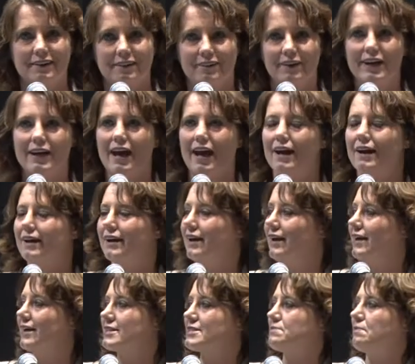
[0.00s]
we kind of
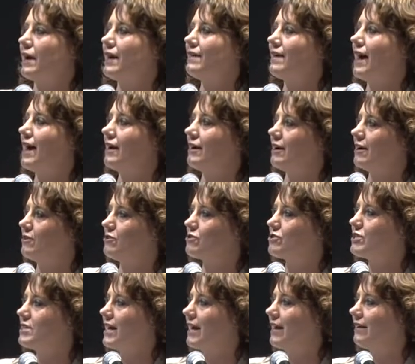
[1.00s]
can explain that and
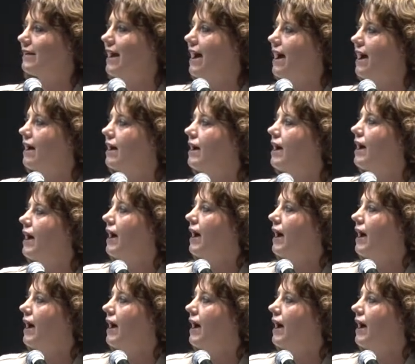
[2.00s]
understand that.